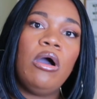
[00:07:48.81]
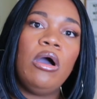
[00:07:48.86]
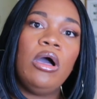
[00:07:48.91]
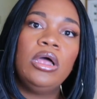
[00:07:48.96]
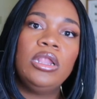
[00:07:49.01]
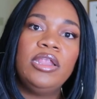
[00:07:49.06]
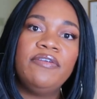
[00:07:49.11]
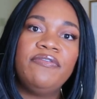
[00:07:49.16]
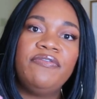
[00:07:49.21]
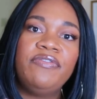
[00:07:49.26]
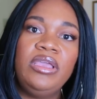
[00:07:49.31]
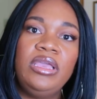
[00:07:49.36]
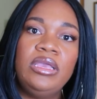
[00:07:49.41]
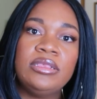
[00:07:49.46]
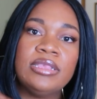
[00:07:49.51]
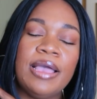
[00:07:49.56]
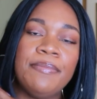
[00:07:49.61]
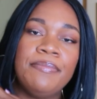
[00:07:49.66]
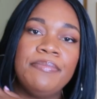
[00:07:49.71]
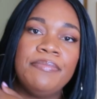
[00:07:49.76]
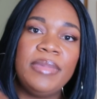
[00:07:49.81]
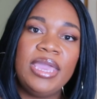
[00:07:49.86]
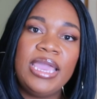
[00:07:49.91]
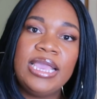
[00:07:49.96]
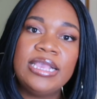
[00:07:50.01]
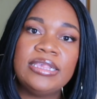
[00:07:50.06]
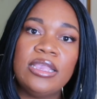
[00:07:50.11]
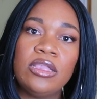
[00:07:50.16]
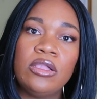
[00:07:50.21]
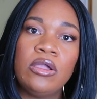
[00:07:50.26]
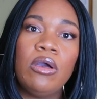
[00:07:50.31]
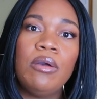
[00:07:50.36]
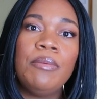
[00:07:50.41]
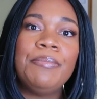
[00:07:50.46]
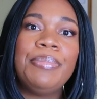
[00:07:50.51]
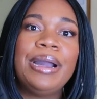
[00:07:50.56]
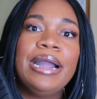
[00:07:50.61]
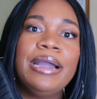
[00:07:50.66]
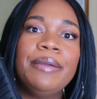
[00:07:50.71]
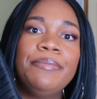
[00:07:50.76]
all of these amazing
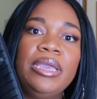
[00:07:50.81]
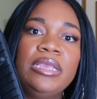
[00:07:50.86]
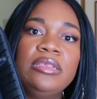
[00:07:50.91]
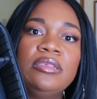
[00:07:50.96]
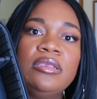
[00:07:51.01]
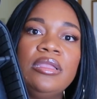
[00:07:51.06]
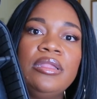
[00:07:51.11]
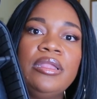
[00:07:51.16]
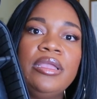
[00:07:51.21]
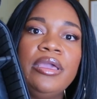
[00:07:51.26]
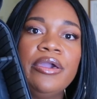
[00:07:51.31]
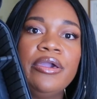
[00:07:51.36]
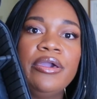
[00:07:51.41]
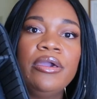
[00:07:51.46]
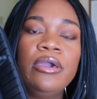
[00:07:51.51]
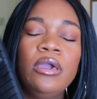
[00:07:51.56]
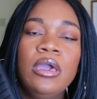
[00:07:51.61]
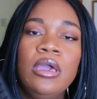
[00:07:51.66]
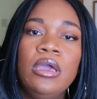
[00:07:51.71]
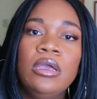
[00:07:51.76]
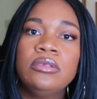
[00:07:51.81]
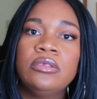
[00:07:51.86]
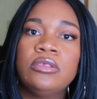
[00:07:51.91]
compartments in there.